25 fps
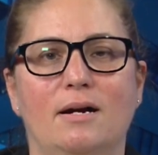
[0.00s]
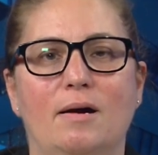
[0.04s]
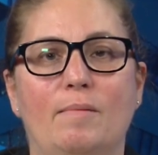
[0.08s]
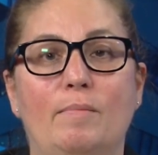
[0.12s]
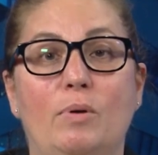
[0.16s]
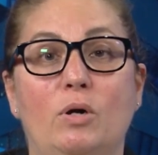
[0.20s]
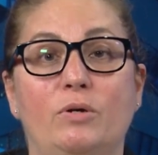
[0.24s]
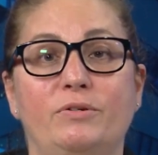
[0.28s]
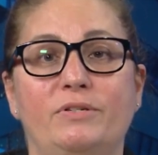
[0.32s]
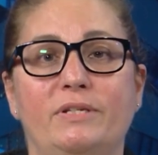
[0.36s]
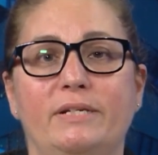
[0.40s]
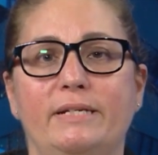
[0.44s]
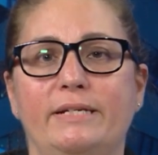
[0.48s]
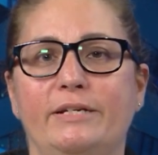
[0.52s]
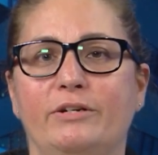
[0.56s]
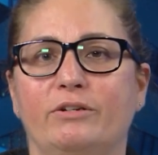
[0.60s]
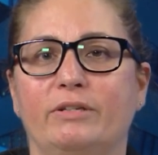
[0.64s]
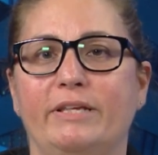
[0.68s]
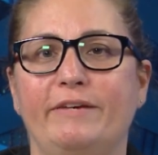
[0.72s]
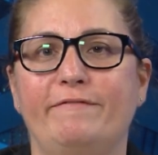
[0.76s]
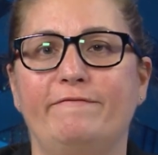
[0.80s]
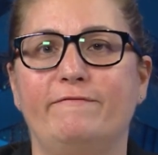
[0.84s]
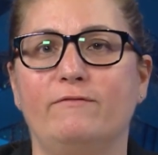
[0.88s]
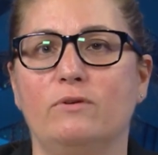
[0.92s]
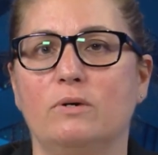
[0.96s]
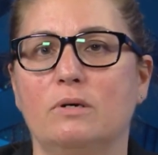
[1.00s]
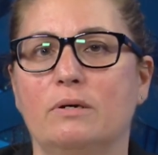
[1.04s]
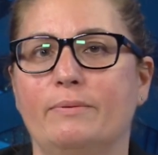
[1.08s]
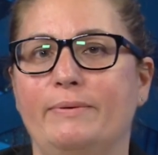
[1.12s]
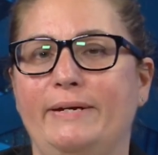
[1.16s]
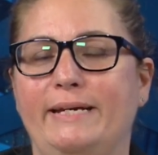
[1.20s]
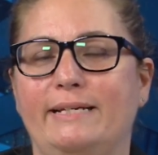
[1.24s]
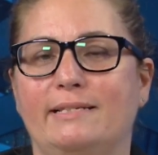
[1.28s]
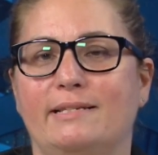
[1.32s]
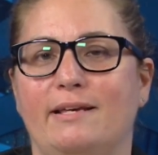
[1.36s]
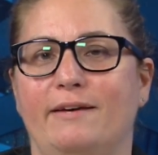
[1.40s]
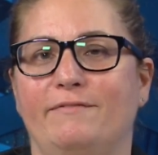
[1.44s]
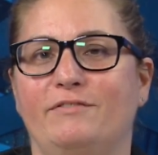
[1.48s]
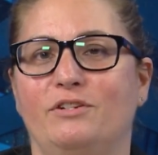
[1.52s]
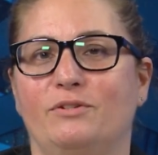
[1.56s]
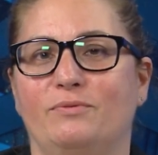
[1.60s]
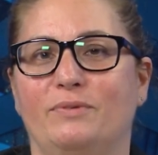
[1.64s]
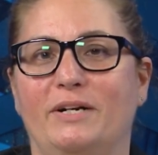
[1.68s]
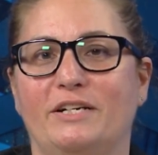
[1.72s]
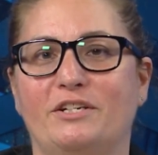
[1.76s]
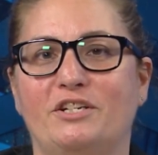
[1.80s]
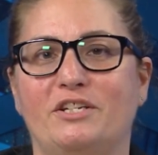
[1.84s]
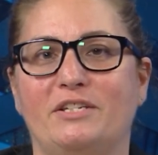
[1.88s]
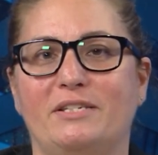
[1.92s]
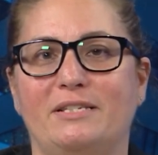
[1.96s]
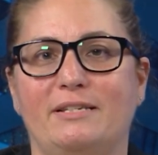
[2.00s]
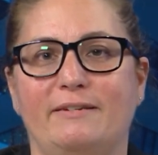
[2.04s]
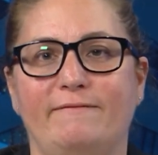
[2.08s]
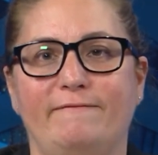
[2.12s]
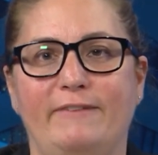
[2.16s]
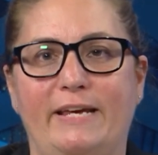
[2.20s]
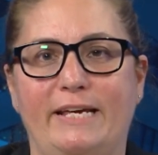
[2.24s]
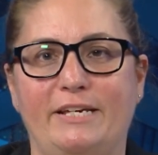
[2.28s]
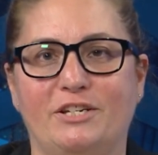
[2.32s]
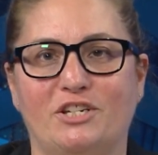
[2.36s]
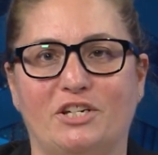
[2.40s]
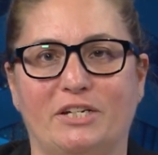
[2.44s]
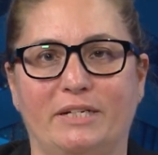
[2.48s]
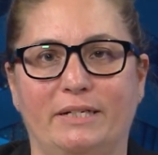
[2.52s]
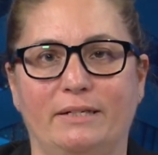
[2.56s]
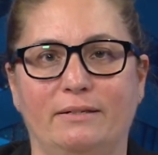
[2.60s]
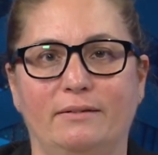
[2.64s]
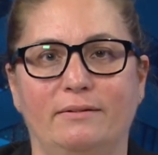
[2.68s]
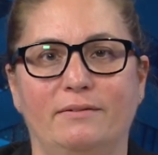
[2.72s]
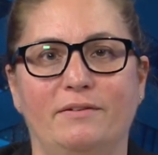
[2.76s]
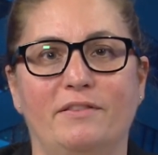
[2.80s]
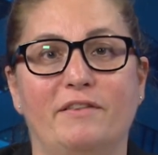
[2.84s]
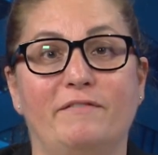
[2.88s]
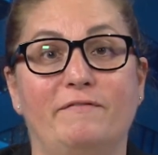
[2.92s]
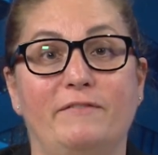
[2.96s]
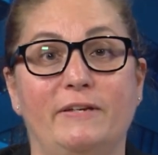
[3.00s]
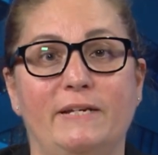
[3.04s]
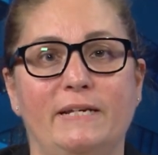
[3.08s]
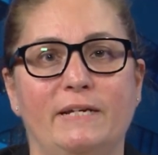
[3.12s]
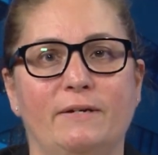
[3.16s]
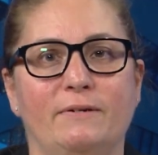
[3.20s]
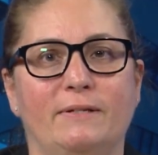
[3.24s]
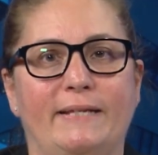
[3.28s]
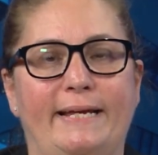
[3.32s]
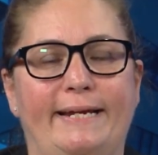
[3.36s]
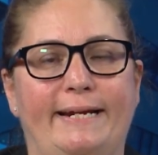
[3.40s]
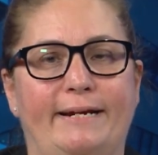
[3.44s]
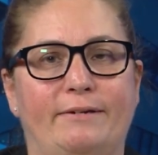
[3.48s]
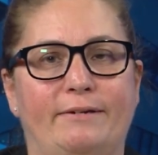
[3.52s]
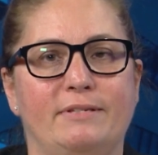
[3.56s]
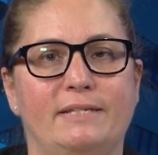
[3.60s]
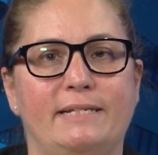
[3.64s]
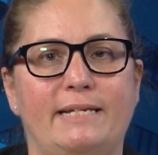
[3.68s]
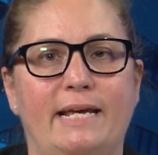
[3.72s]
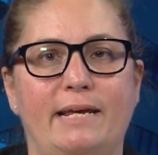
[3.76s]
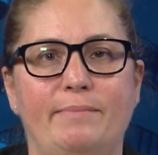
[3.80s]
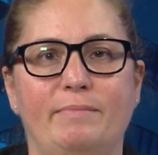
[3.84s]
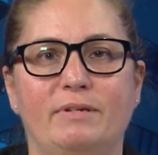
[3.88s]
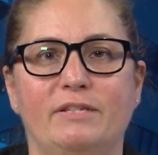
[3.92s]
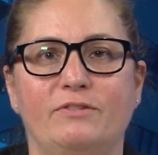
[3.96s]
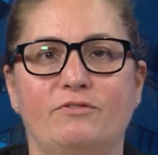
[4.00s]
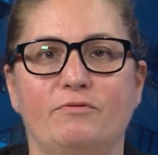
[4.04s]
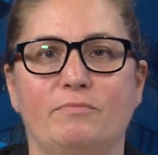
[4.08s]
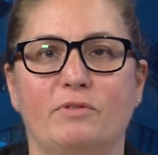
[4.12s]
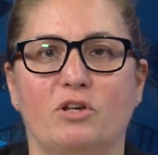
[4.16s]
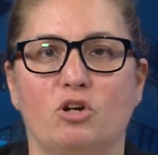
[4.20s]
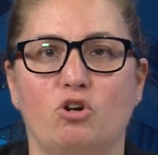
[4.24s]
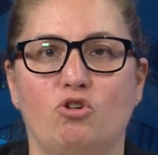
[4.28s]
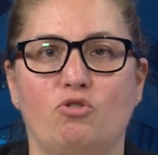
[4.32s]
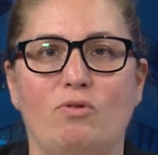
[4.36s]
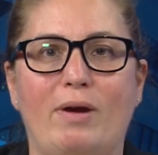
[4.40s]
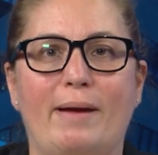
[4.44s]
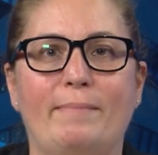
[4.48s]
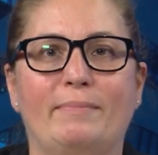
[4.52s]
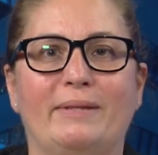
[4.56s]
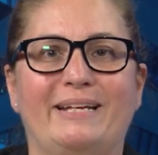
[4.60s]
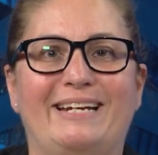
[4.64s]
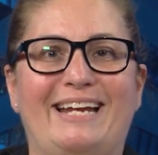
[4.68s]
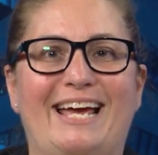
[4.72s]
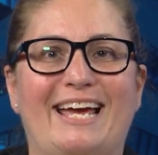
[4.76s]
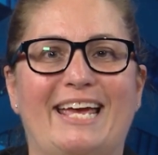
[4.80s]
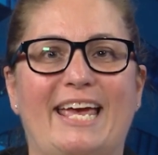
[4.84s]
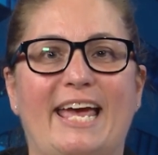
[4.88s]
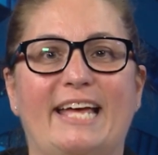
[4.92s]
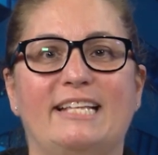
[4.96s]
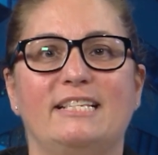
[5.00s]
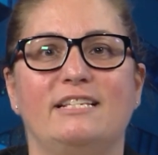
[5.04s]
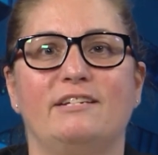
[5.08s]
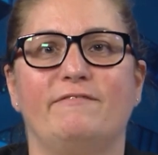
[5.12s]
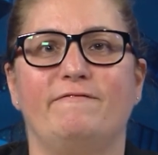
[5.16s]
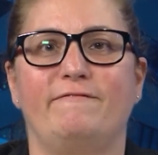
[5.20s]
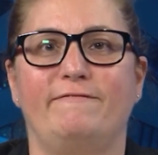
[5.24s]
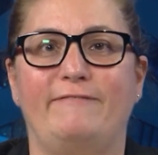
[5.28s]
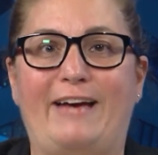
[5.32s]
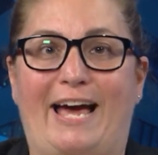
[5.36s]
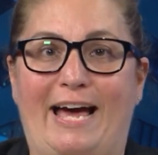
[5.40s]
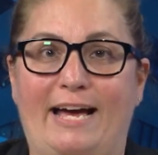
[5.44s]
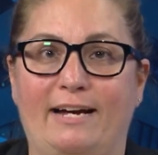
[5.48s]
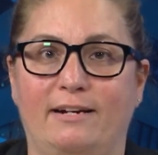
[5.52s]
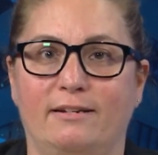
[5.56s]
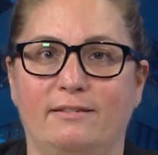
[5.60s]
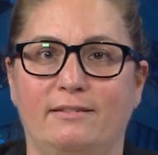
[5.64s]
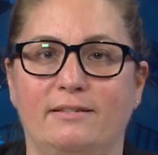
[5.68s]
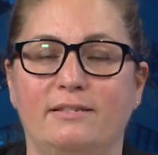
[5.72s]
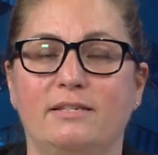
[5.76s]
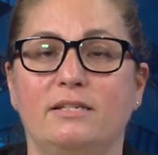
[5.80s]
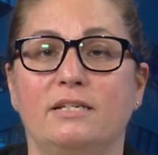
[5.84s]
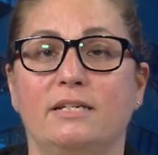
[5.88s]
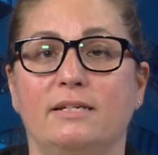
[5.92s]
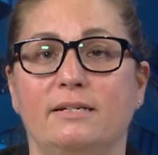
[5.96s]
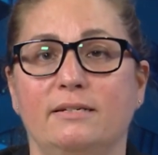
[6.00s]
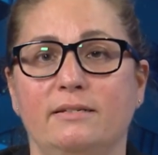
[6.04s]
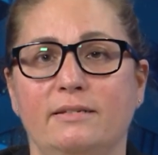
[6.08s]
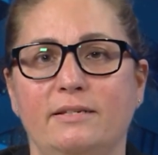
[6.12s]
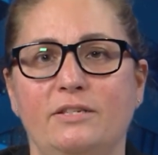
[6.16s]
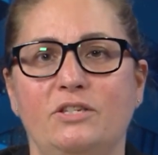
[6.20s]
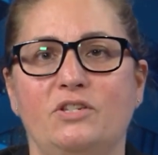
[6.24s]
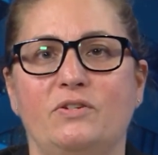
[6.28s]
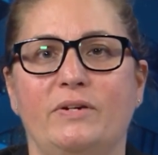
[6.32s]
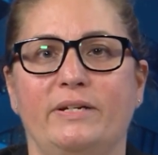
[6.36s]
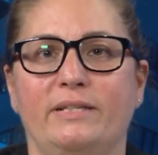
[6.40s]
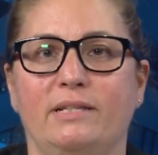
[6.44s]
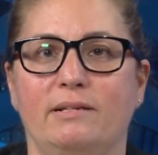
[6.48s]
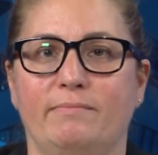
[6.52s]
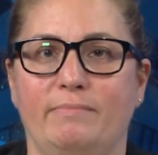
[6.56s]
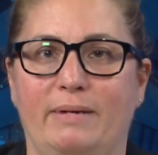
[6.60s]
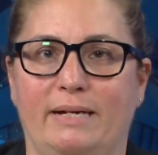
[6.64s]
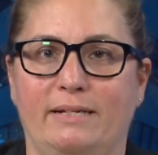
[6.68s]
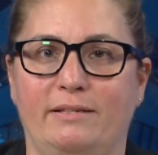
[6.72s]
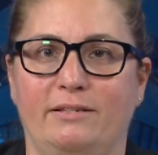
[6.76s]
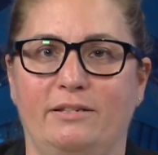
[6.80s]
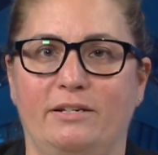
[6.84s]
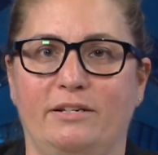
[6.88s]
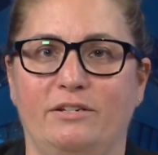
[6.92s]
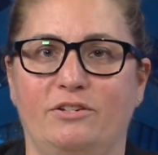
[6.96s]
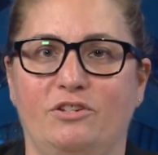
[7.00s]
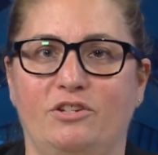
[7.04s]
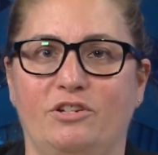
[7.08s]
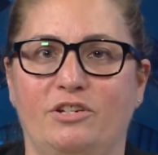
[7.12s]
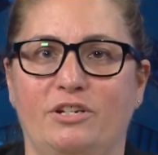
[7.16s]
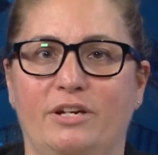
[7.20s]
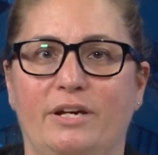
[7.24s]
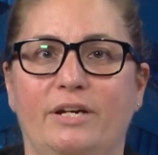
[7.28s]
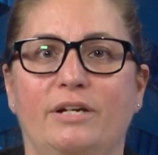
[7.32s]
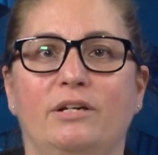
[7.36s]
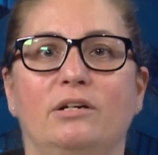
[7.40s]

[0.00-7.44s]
Posted nearly 4 weeks after Russia's invasion, the video laid statements from the Kremlin against facts to illustrate the message.